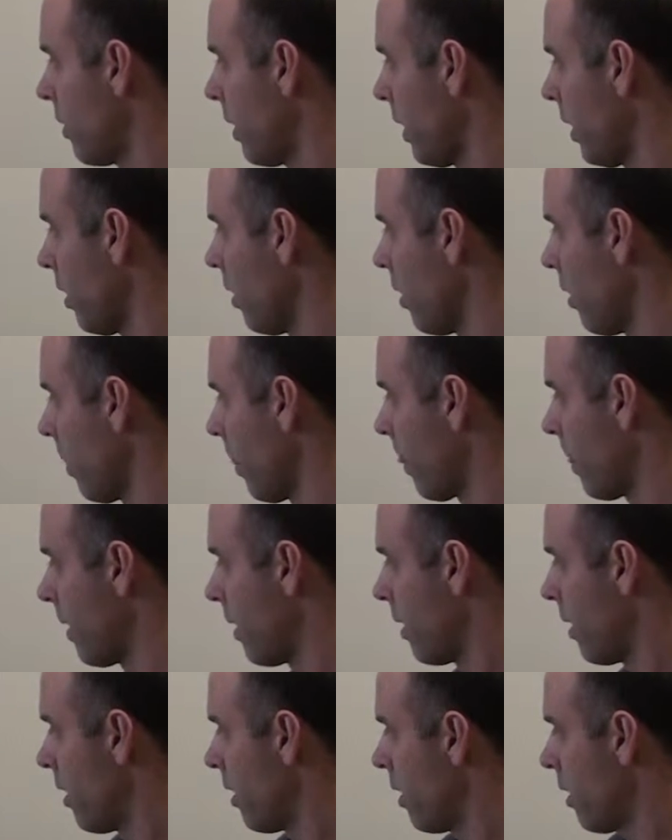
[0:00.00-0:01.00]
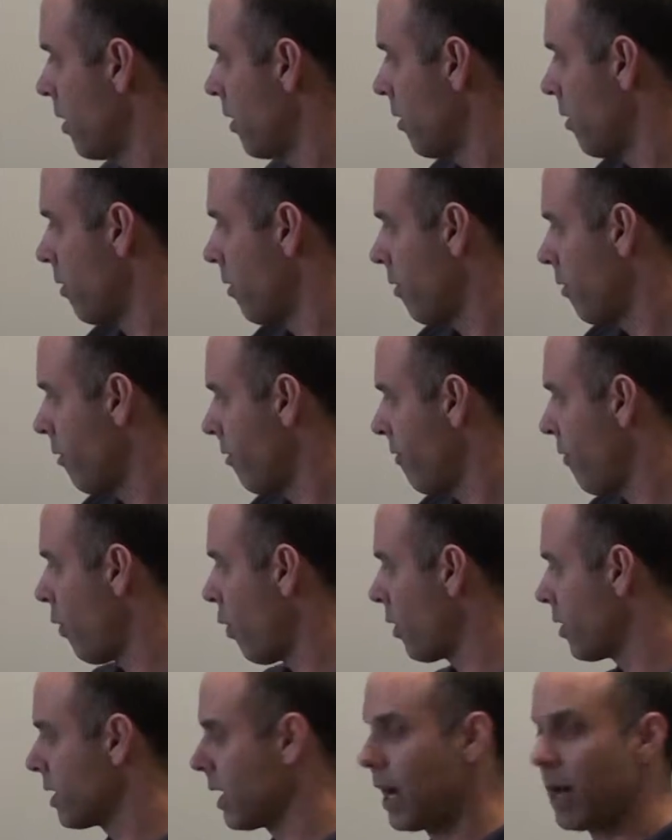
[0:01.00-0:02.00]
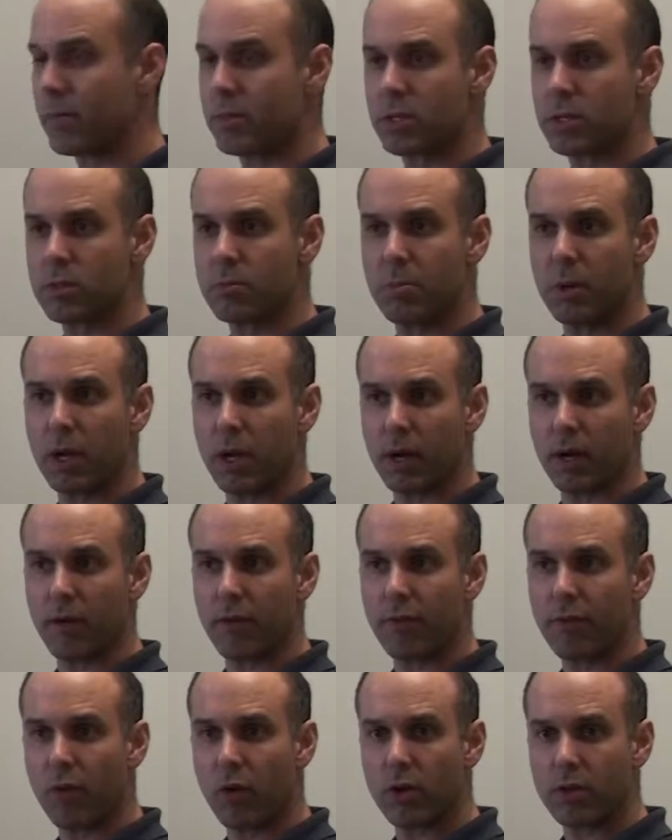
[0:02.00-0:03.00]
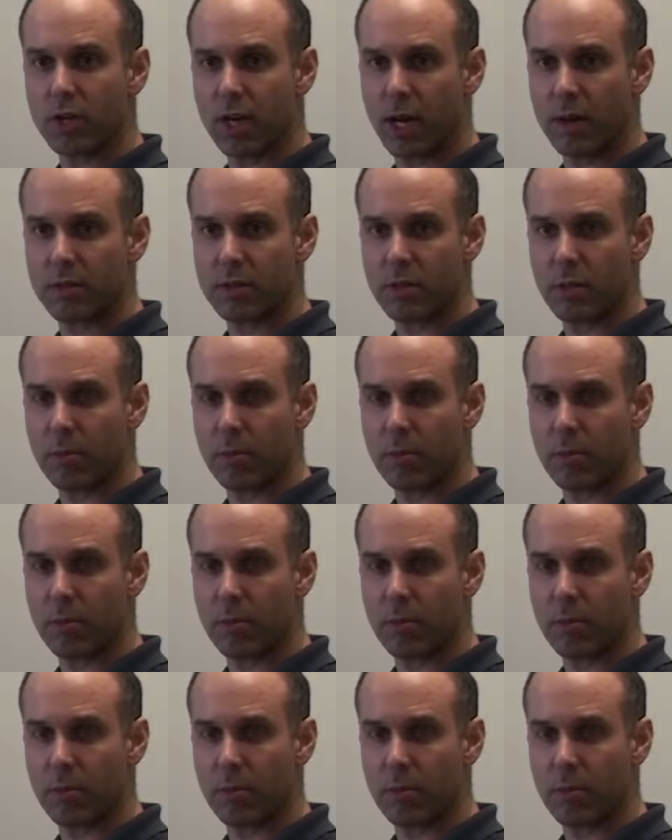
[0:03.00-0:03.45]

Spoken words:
Well, 4 times as big, 4 times